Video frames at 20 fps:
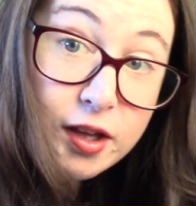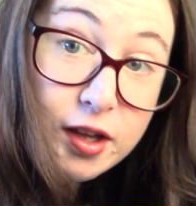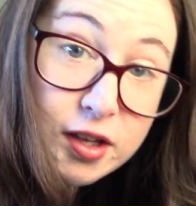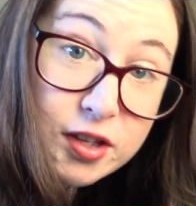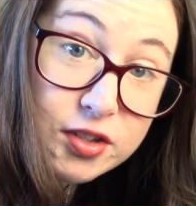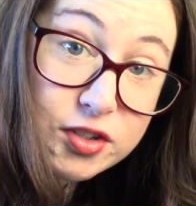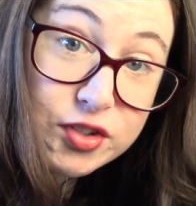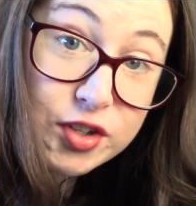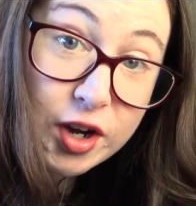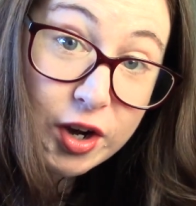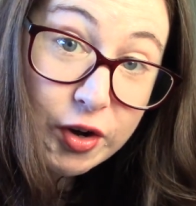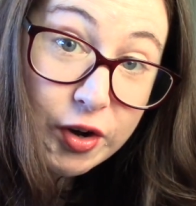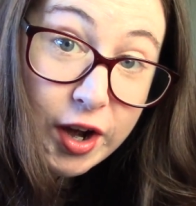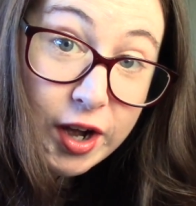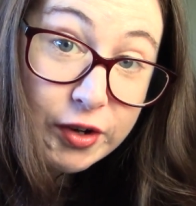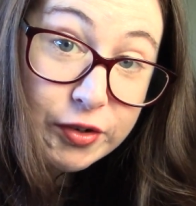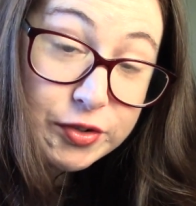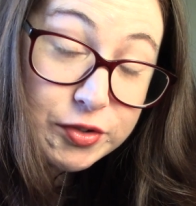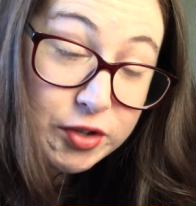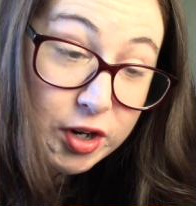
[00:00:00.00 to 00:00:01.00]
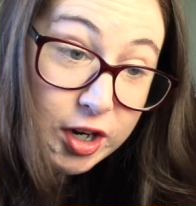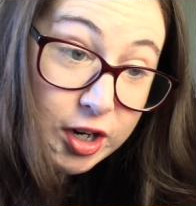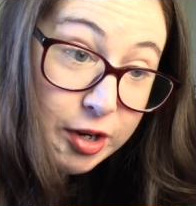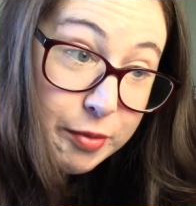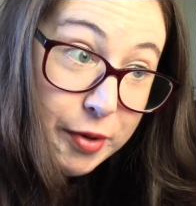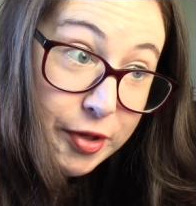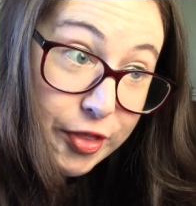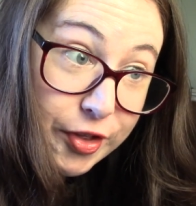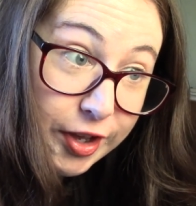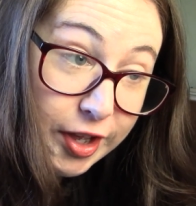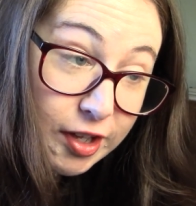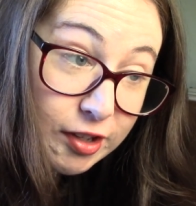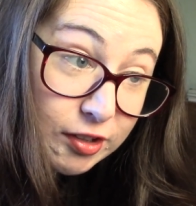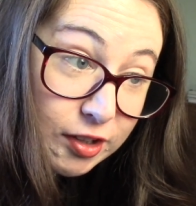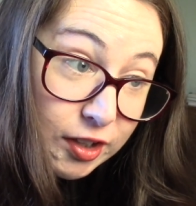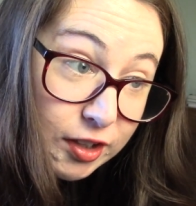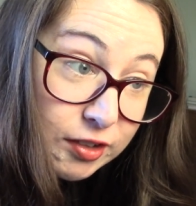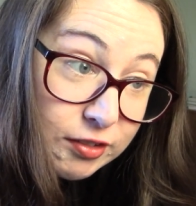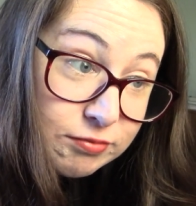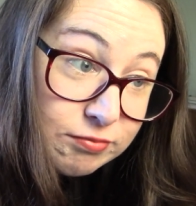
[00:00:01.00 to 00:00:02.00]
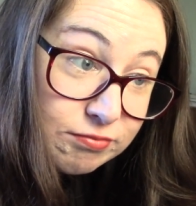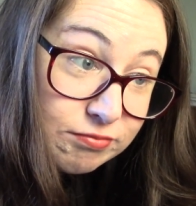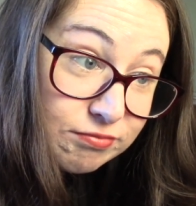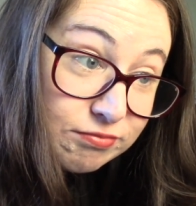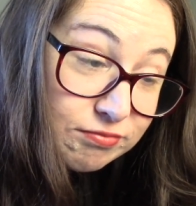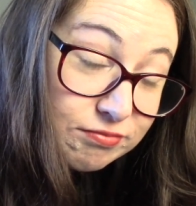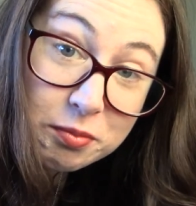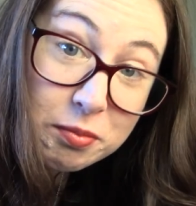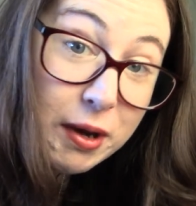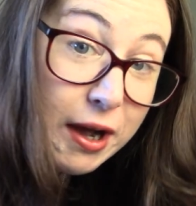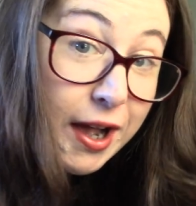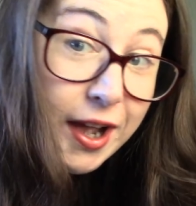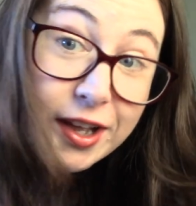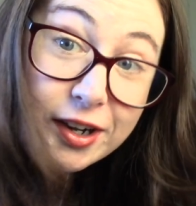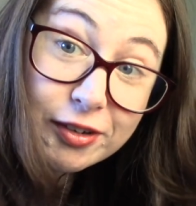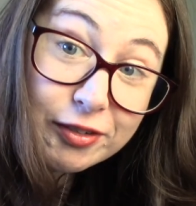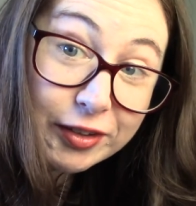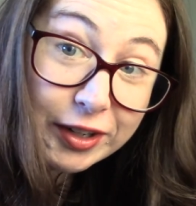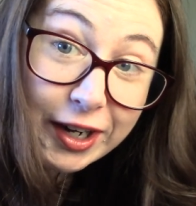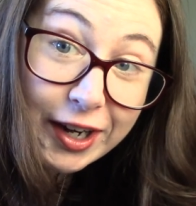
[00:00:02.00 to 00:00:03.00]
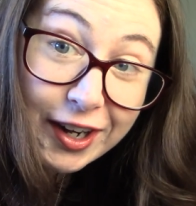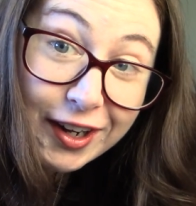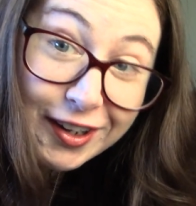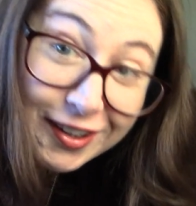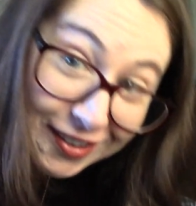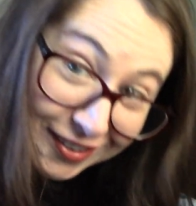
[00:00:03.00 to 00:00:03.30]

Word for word: so I was wrong about the killer, but I don't care.